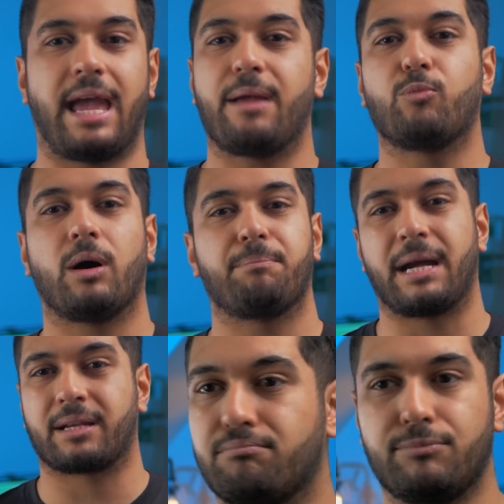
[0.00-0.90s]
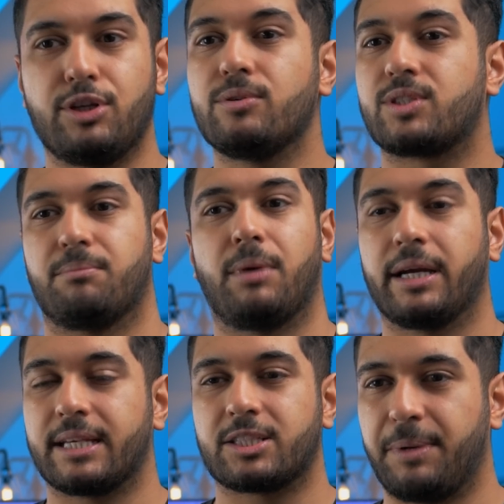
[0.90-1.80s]
M1 Mac user
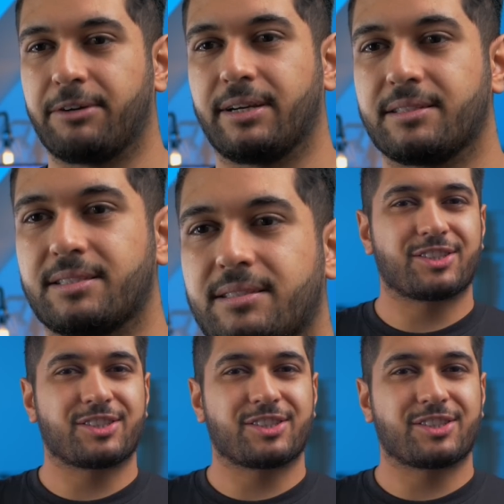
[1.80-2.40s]
might experience?